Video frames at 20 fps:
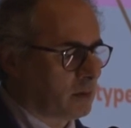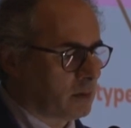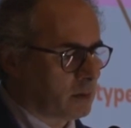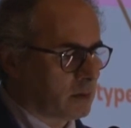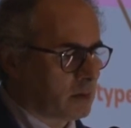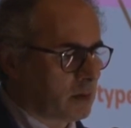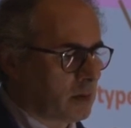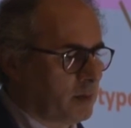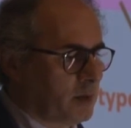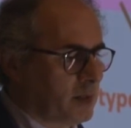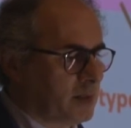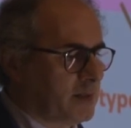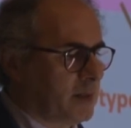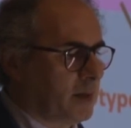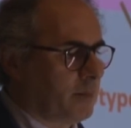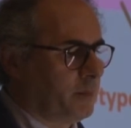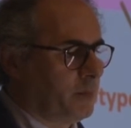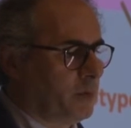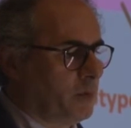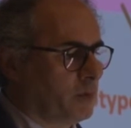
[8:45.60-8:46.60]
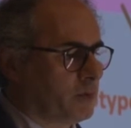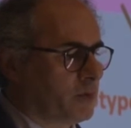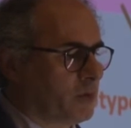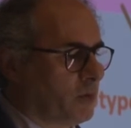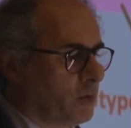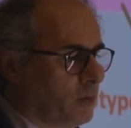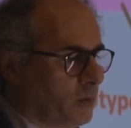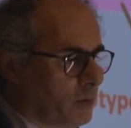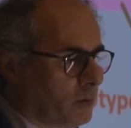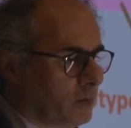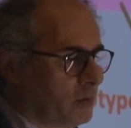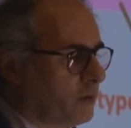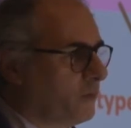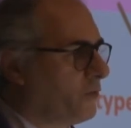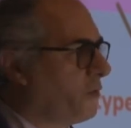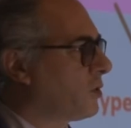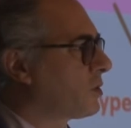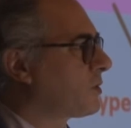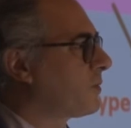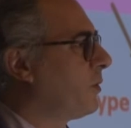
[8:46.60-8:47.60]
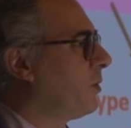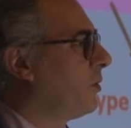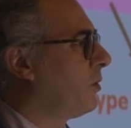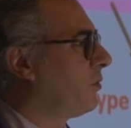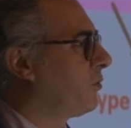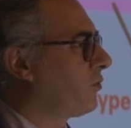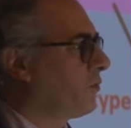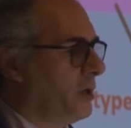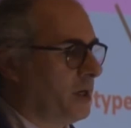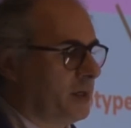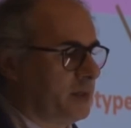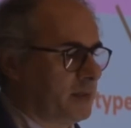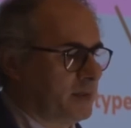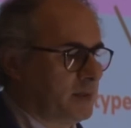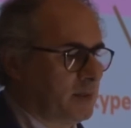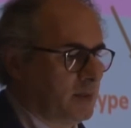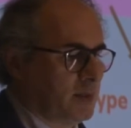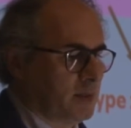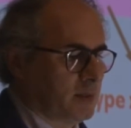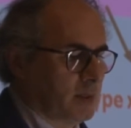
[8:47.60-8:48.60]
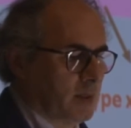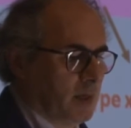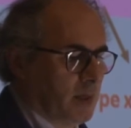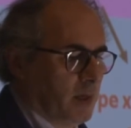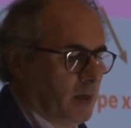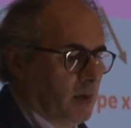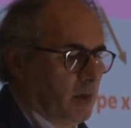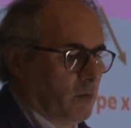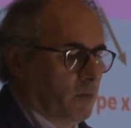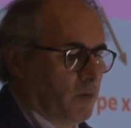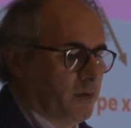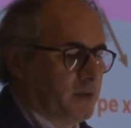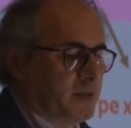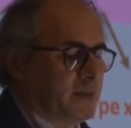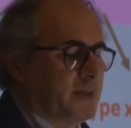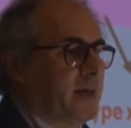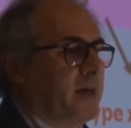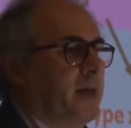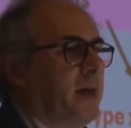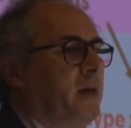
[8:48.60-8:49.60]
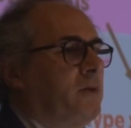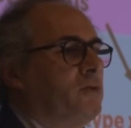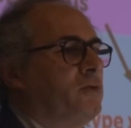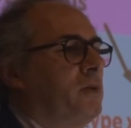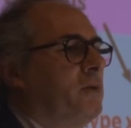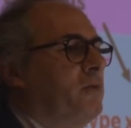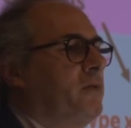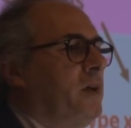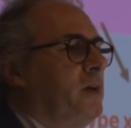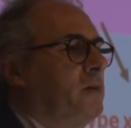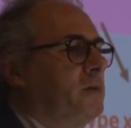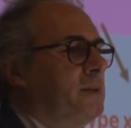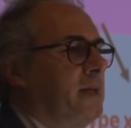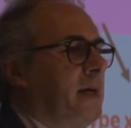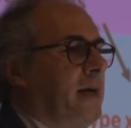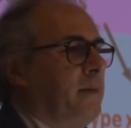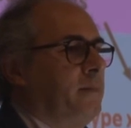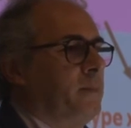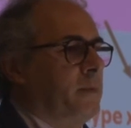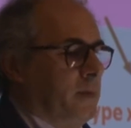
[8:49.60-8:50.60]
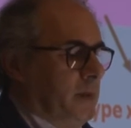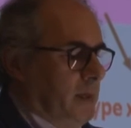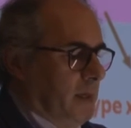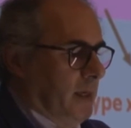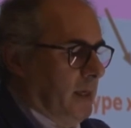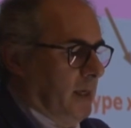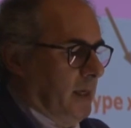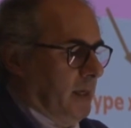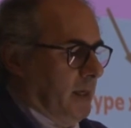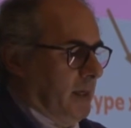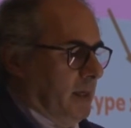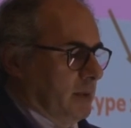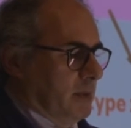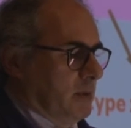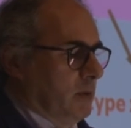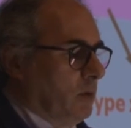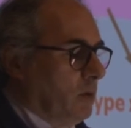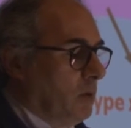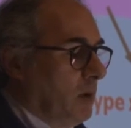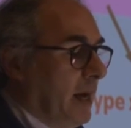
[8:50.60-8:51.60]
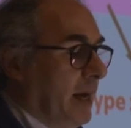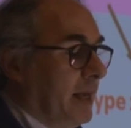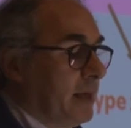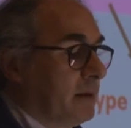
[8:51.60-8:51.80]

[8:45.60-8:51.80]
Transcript: some examples. So the first point, rare disease with a psychiatric phenotype. So